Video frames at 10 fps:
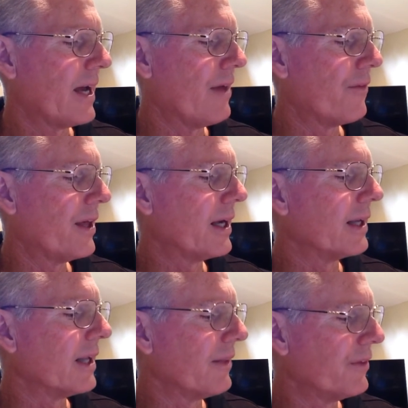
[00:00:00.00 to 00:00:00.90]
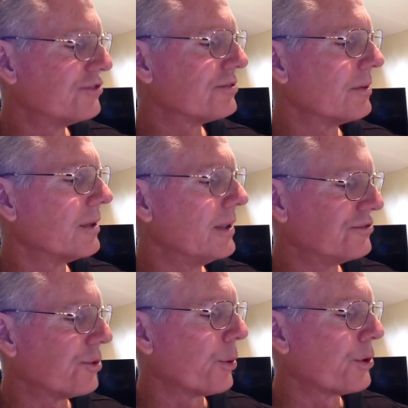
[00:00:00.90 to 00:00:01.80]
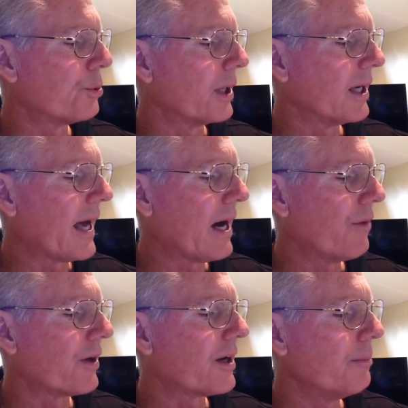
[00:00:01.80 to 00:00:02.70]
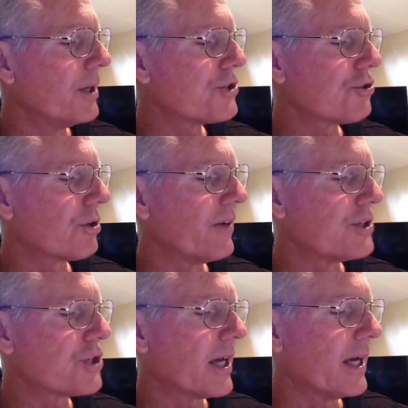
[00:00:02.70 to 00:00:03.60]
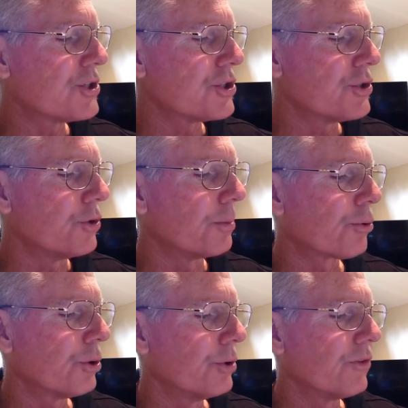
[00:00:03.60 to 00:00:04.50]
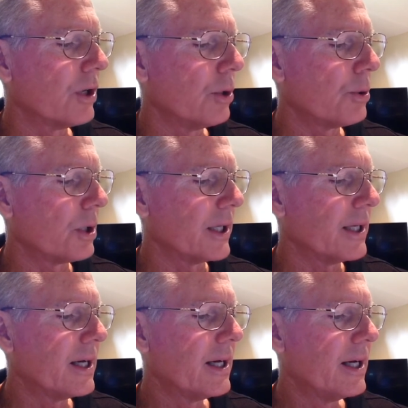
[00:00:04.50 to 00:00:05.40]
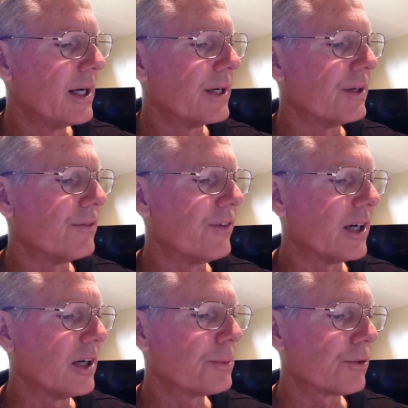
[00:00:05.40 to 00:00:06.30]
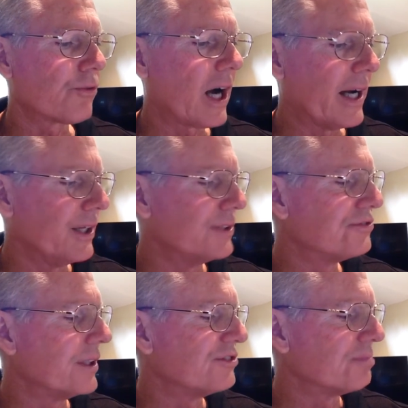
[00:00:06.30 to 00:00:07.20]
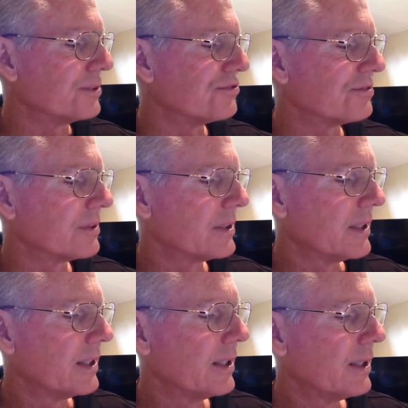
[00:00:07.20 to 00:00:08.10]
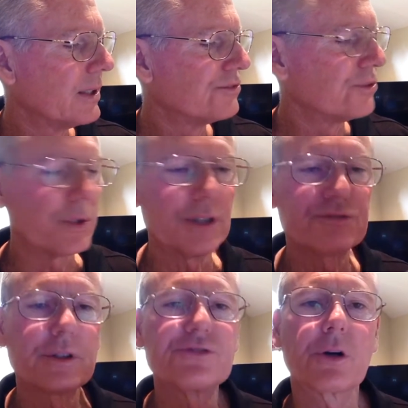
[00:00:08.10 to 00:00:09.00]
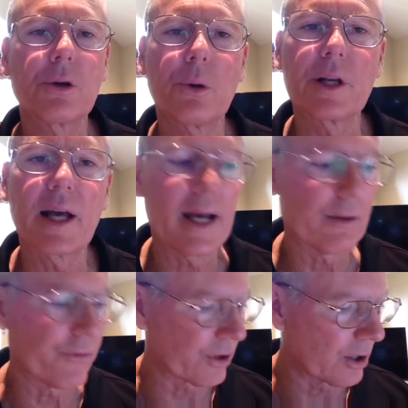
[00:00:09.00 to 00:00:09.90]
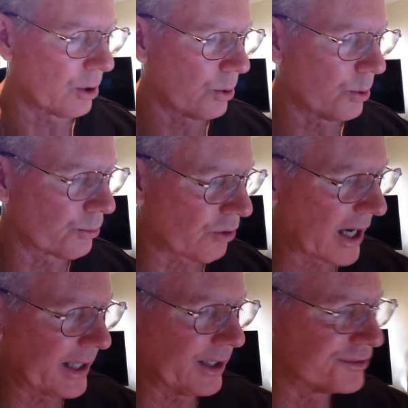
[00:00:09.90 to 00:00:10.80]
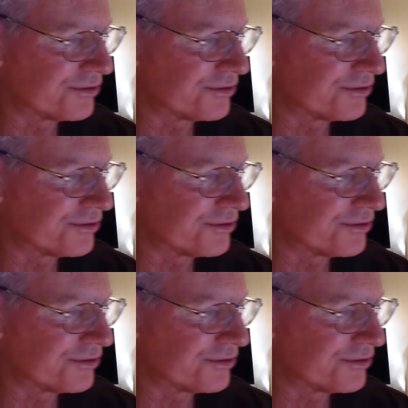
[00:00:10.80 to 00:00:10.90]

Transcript: And then this is going to allow the Commissioner of Education to approve locally developed writing assessments. So districts are going to have their own writing